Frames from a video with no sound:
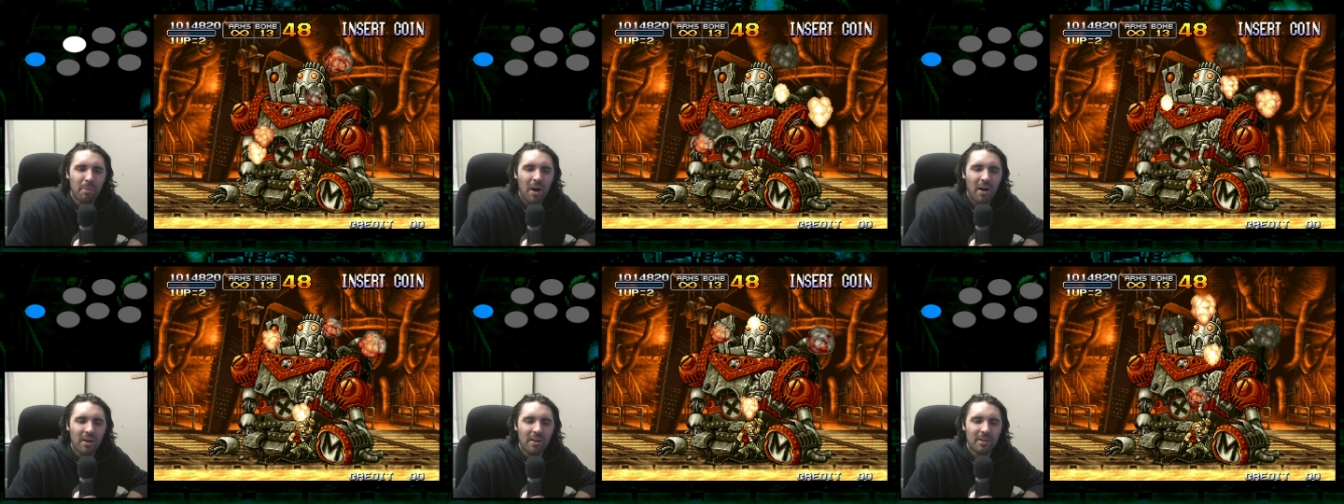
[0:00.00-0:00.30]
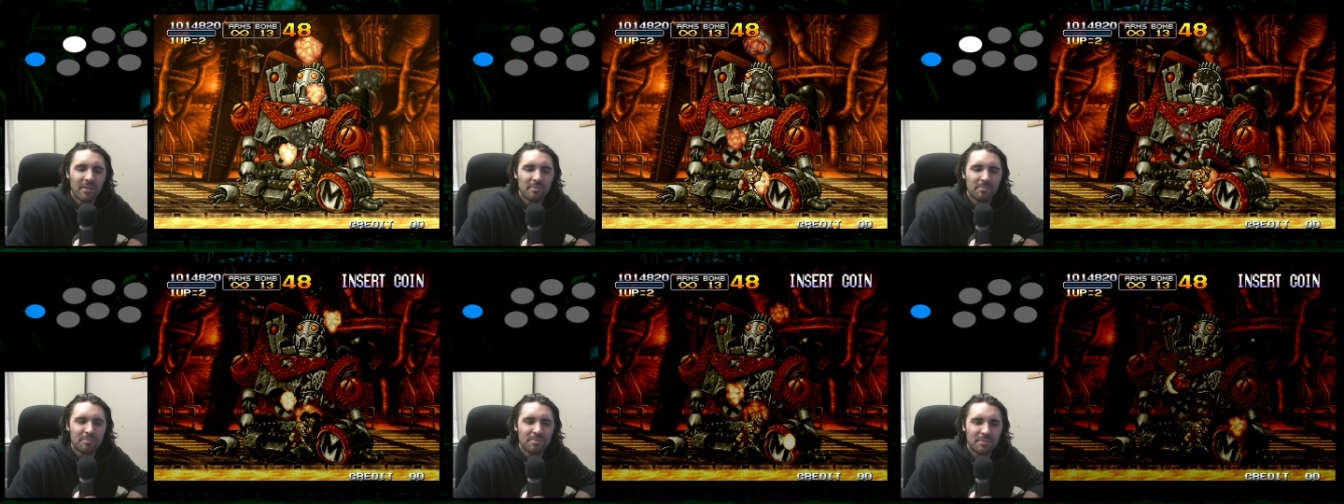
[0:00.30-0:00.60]

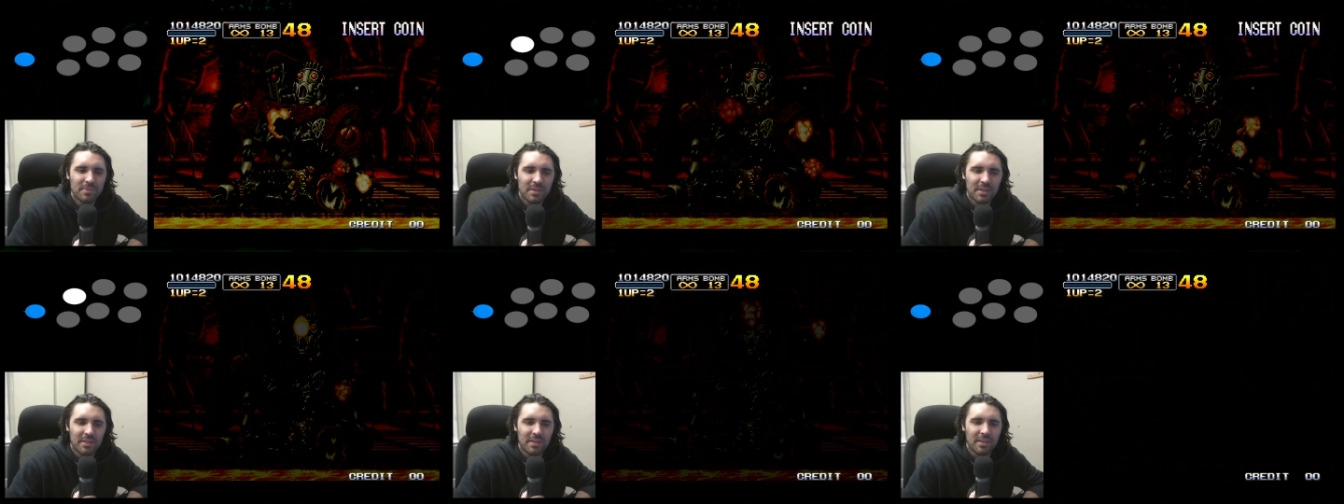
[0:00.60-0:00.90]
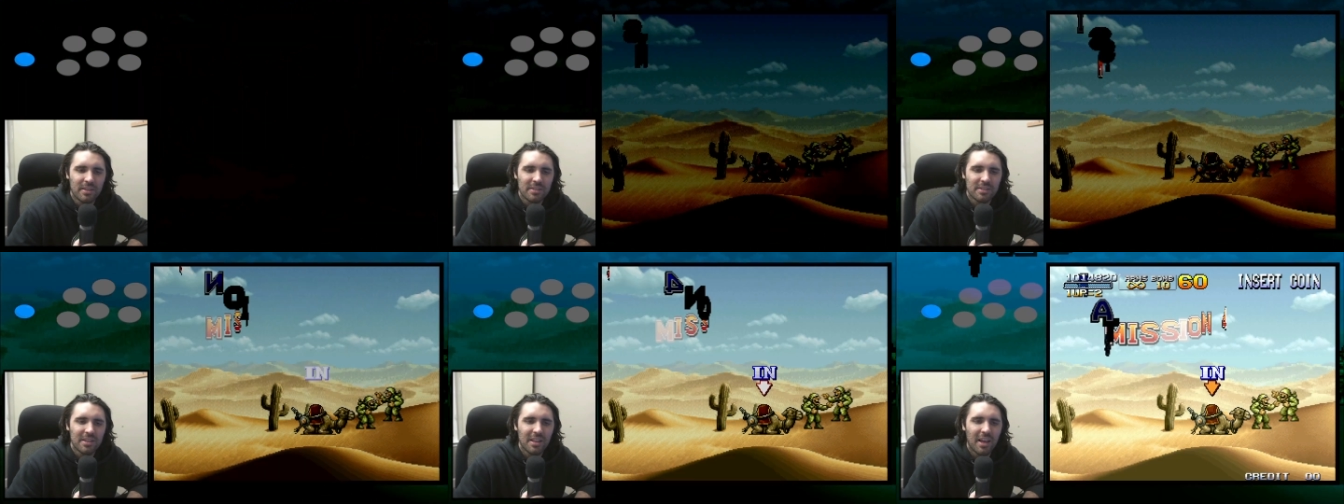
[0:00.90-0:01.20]
bombs
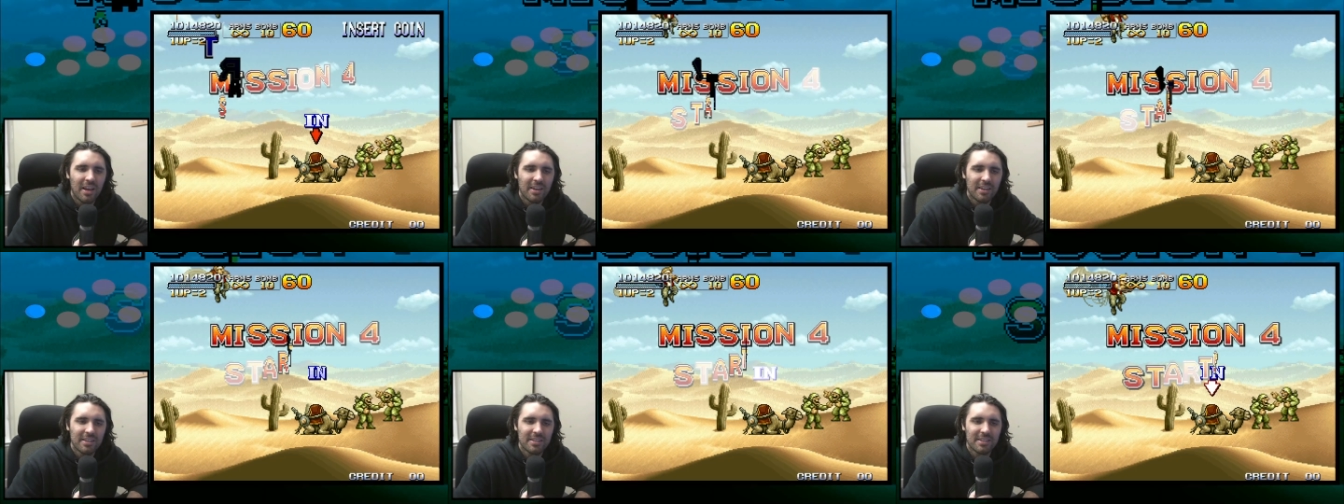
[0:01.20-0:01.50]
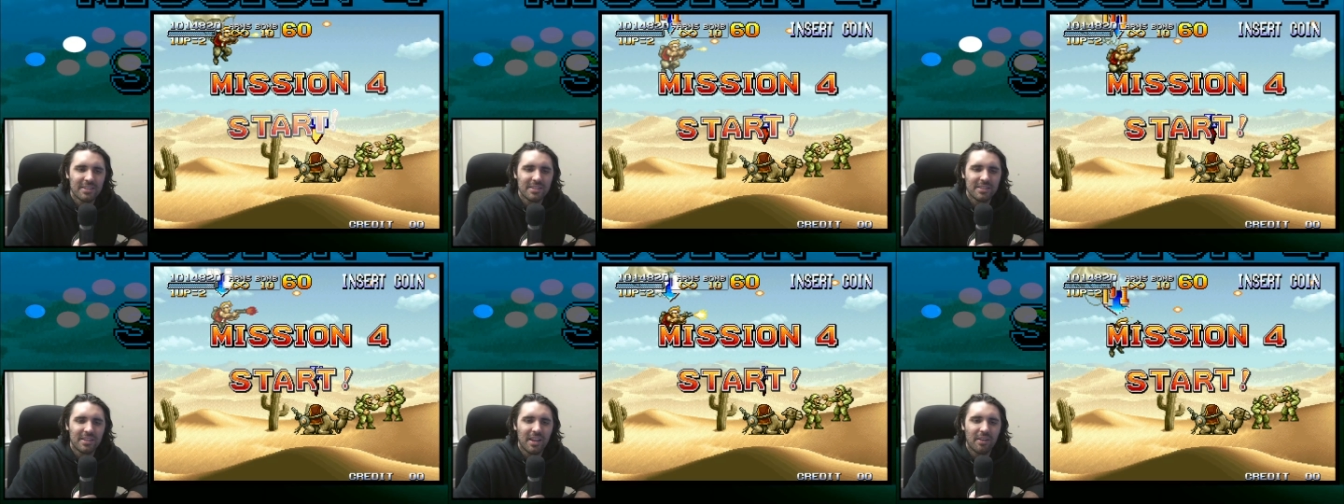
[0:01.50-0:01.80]
and the slugs
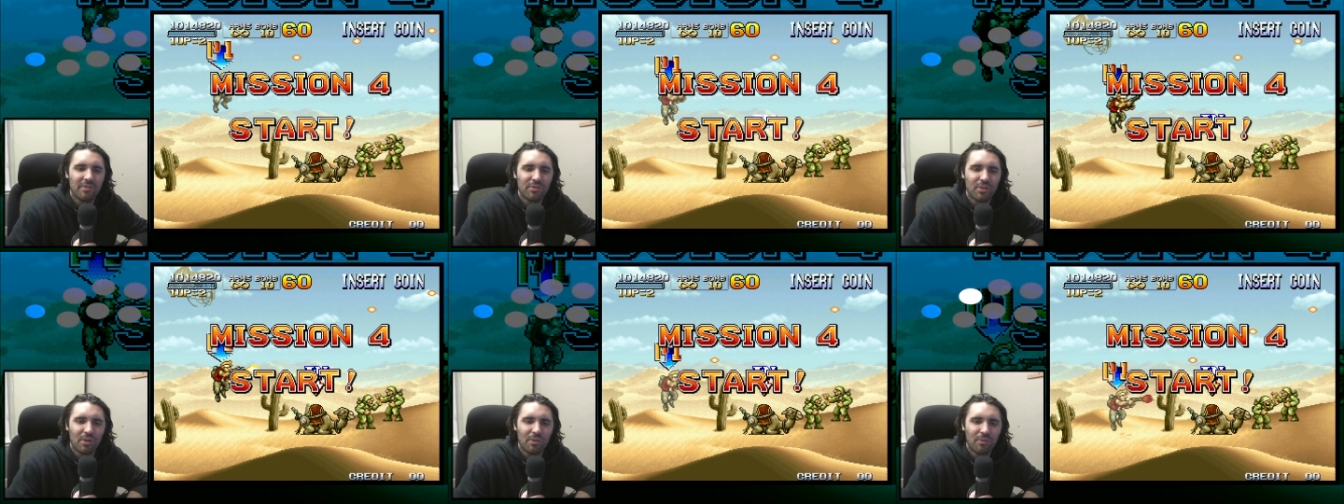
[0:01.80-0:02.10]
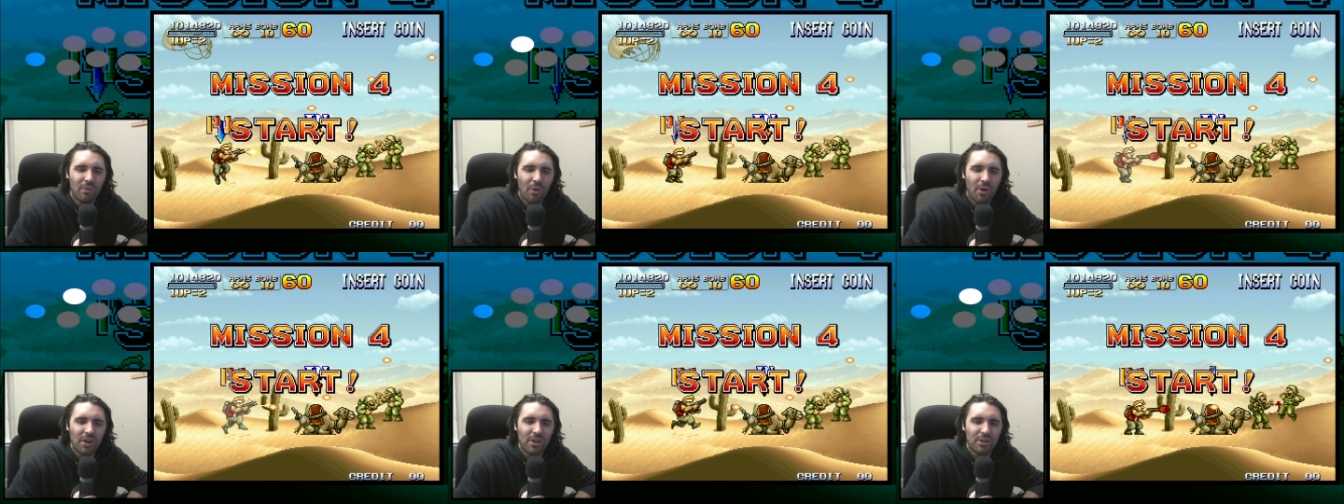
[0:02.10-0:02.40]
and stuff to
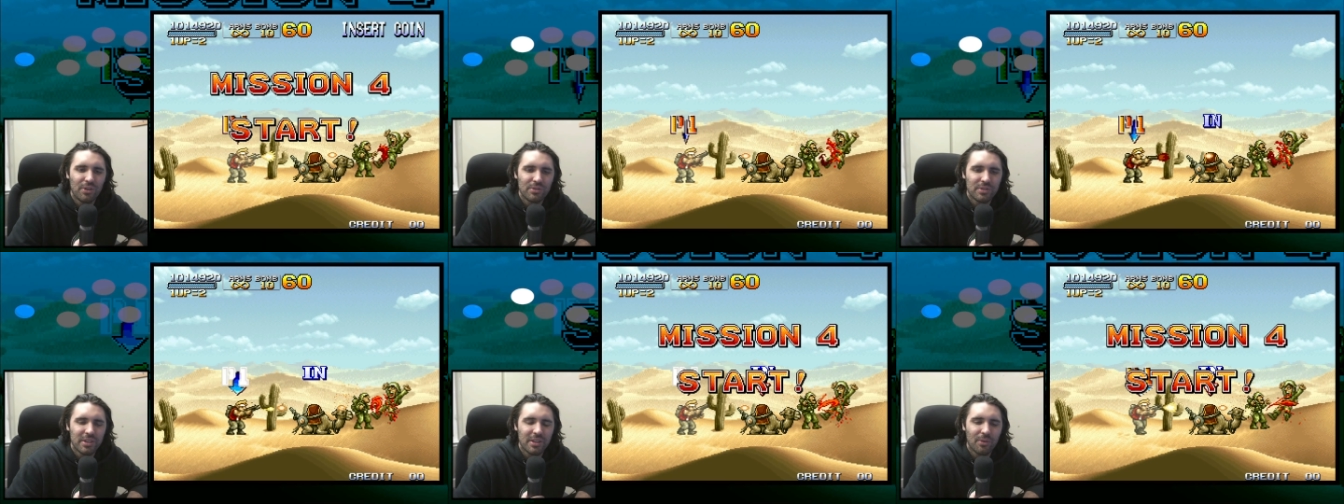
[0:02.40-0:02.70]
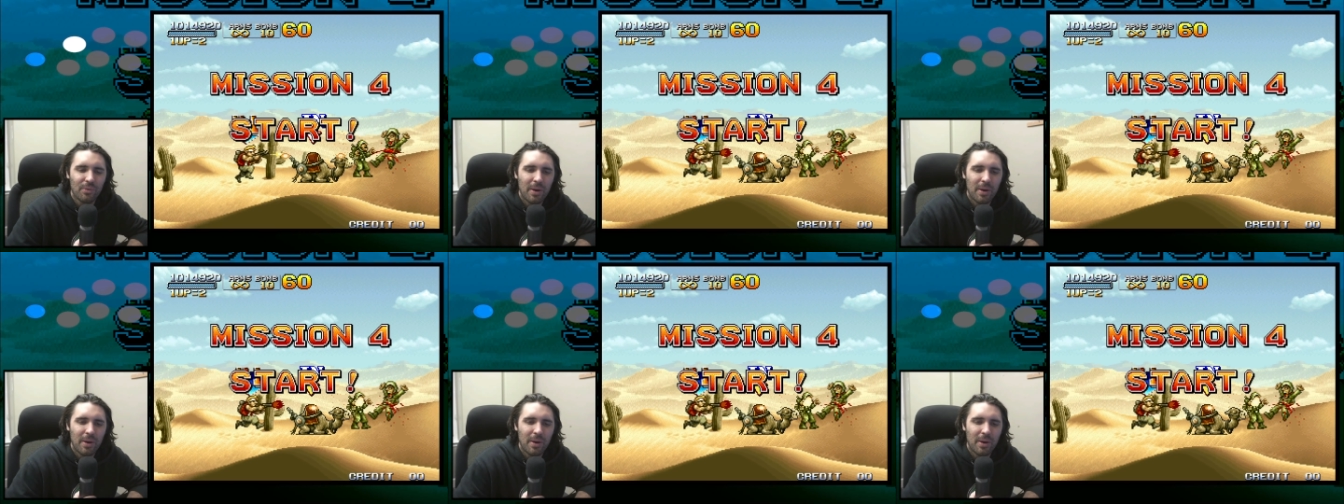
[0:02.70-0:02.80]
avoid using